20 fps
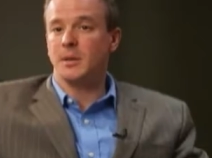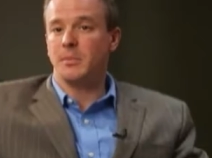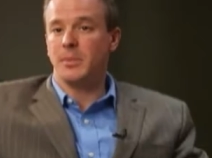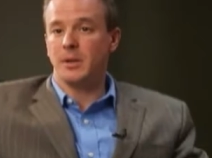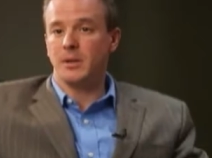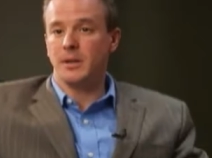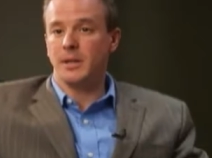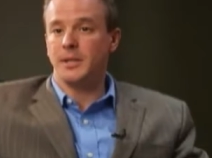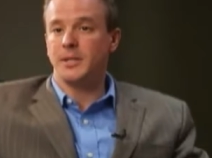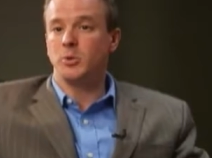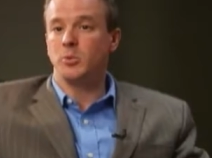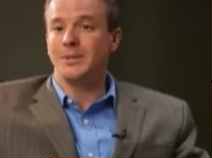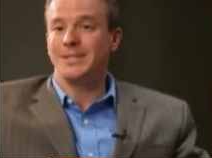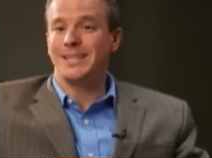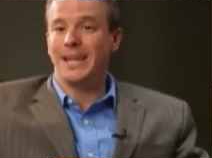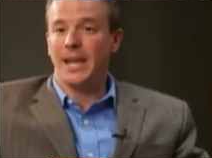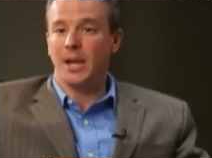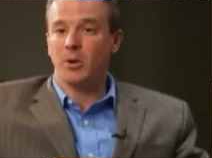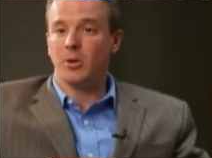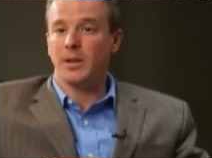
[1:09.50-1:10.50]
ability to
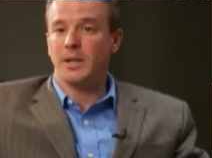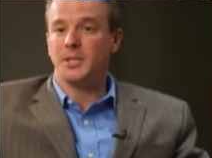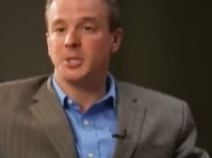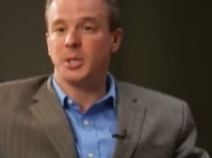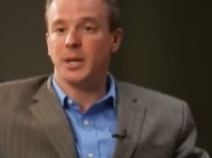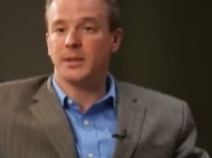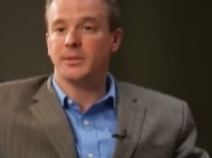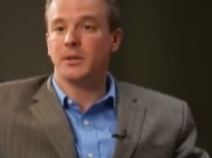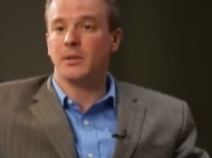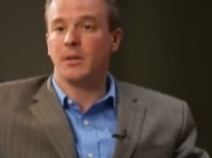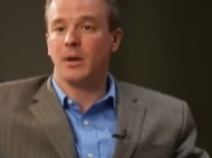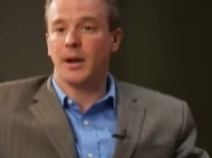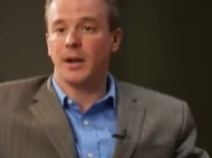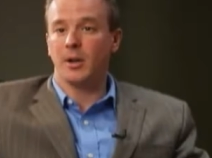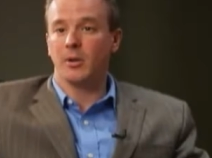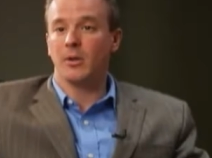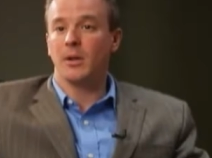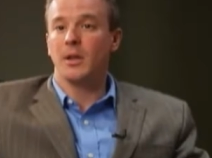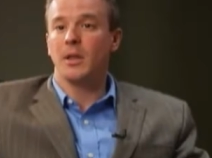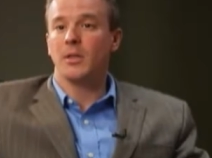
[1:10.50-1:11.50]
integrity check the
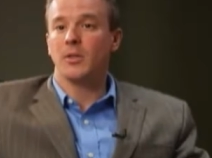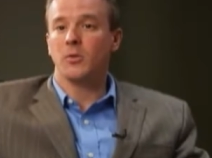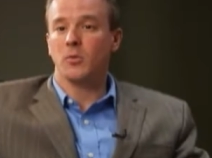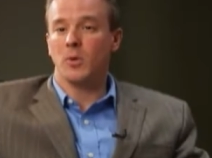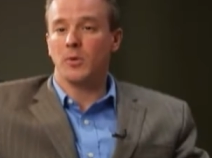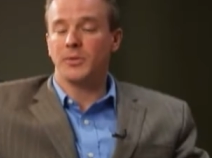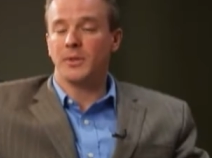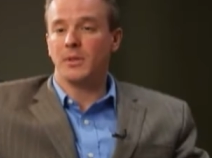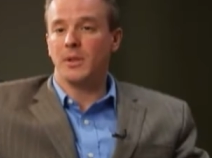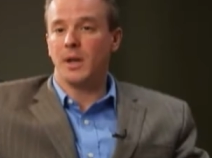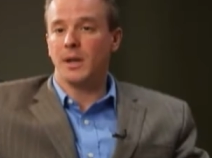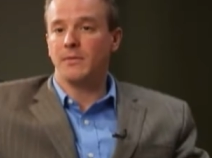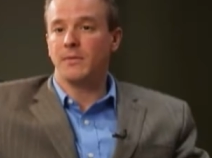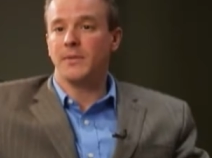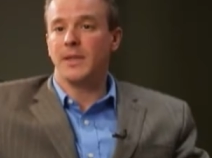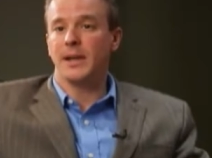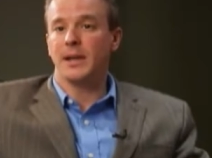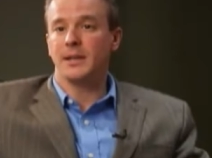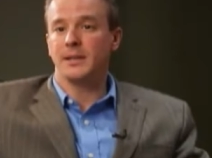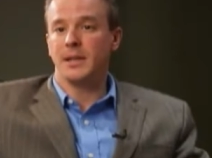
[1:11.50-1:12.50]
liner throughout the life
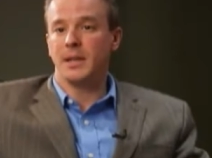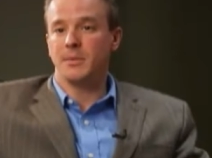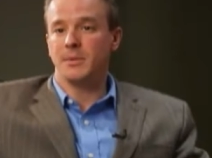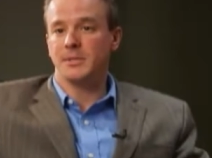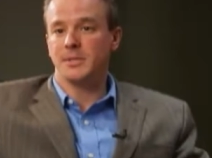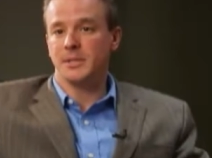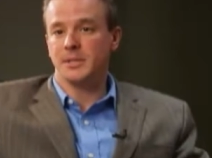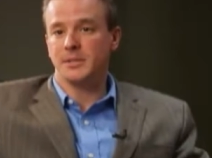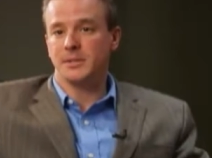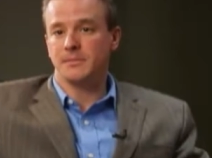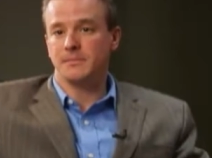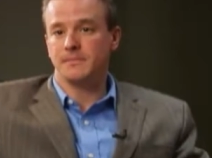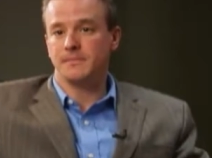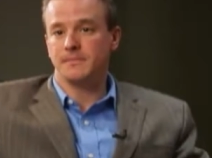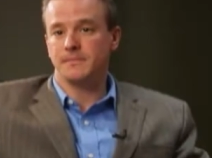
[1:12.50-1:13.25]
of that containment system.